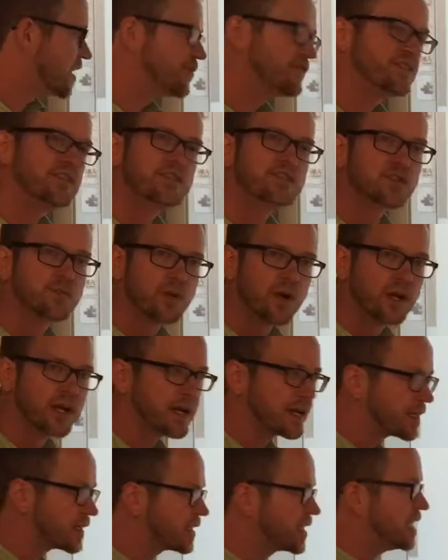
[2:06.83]
if you just want
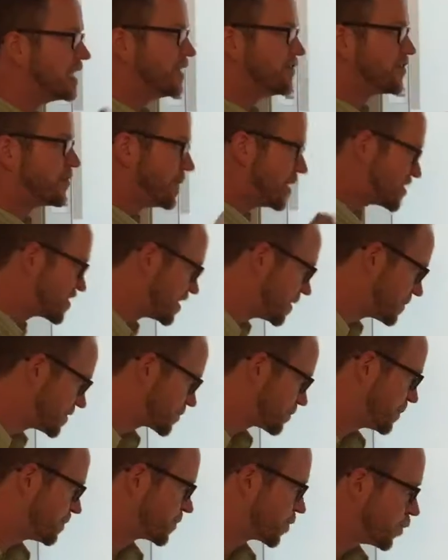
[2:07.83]
to get information up as
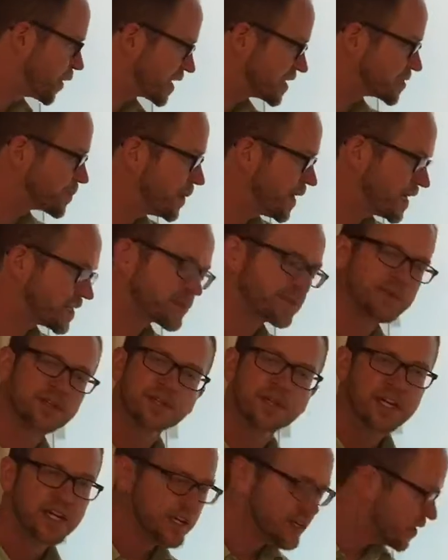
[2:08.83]
quick as possible.
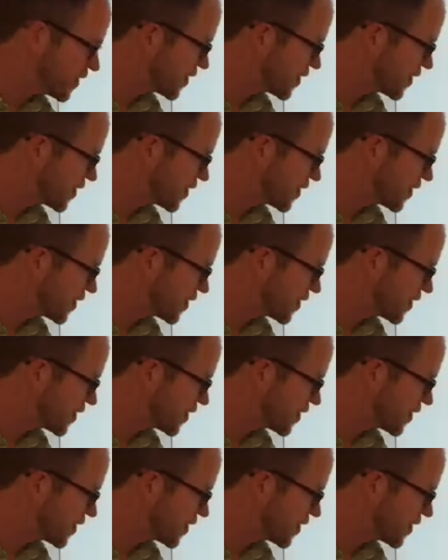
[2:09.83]
You